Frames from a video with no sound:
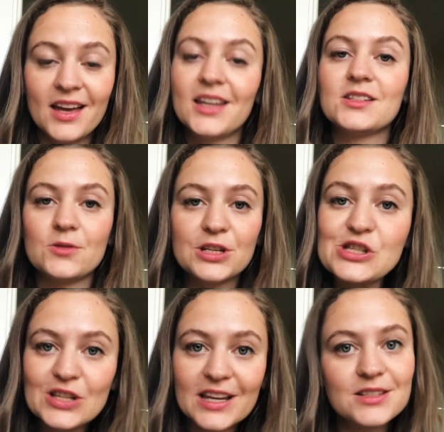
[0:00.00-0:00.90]
It
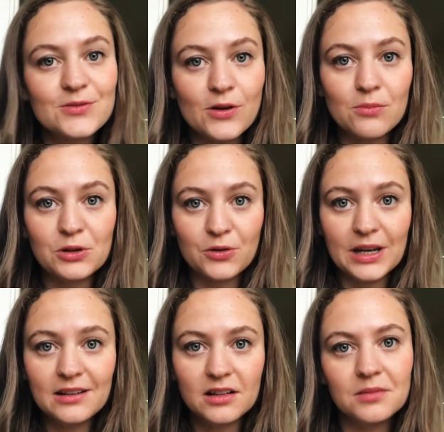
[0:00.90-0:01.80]
originates from
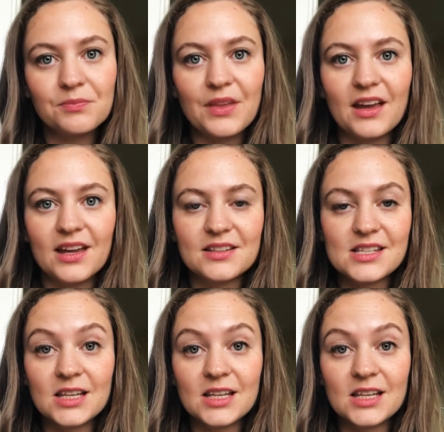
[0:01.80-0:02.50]
Greek and